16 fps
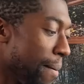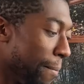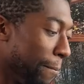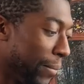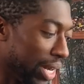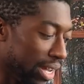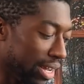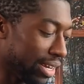
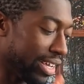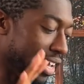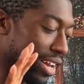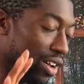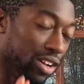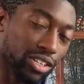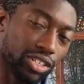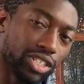But in
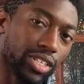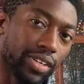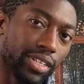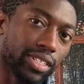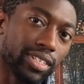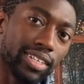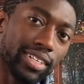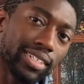all
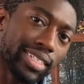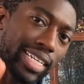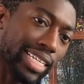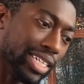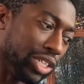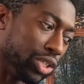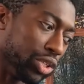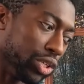seriousness,
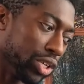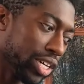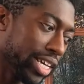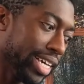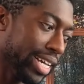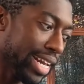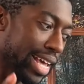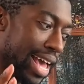
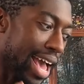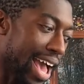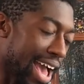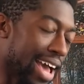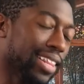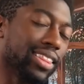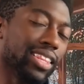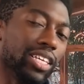looking
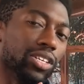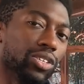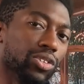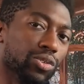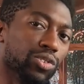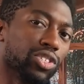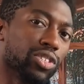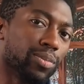at the
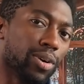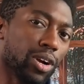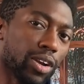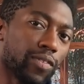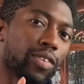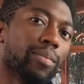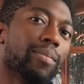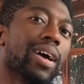used
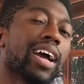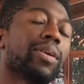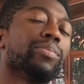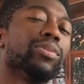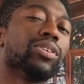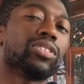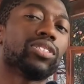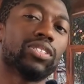market for
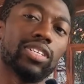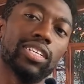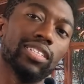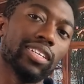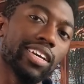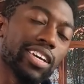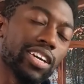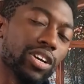MacBooks
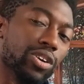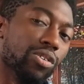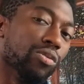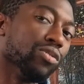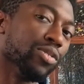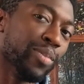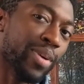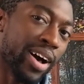is a
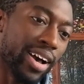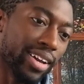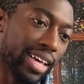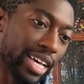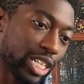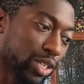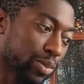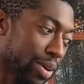gold mine,
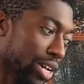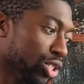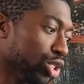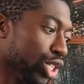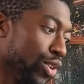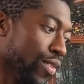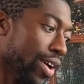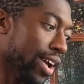
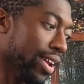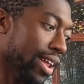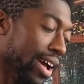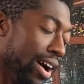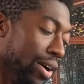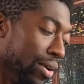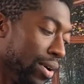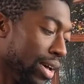especially right
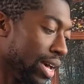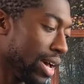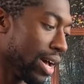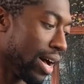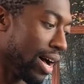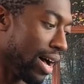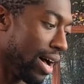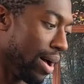now.
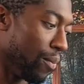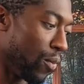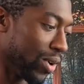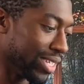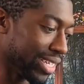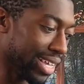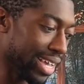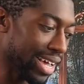
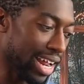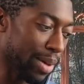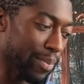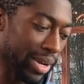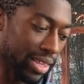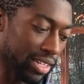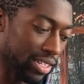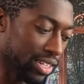Once again, I
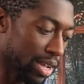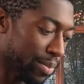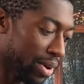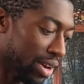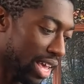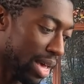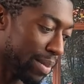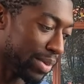picked this up
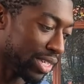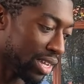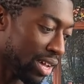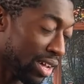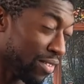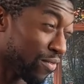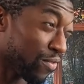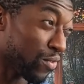on
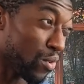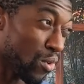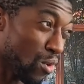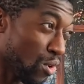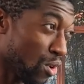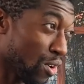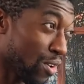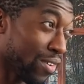Amazon
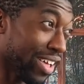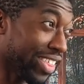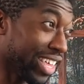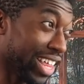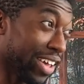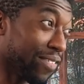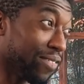for, I think like